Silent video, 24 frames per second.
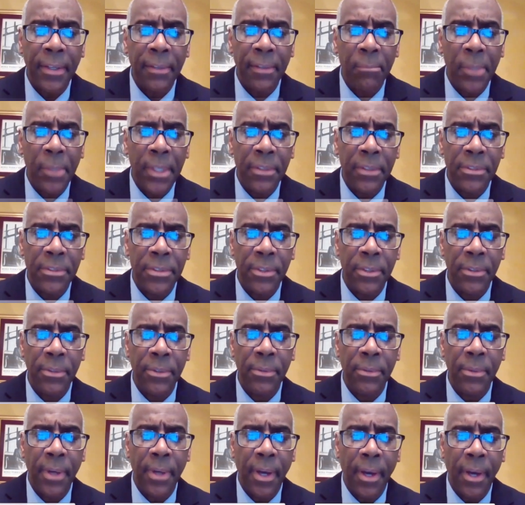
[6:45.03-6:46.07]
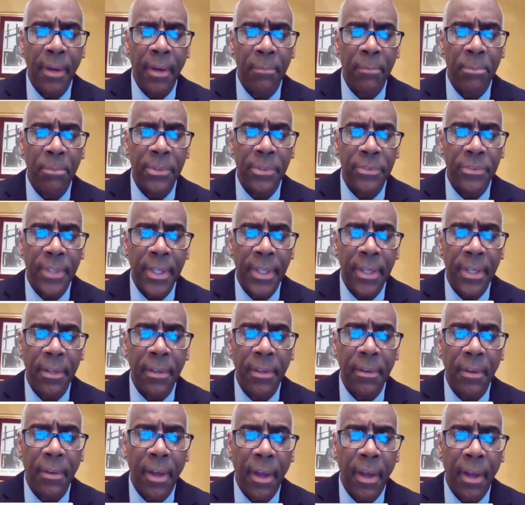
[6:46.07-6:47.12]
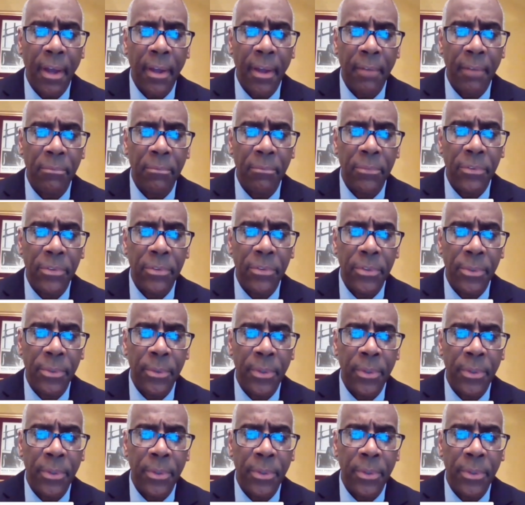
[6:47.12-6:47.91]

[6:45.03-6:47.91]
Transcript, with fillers: Dr. Leon McDougle, president-elect of the National Medical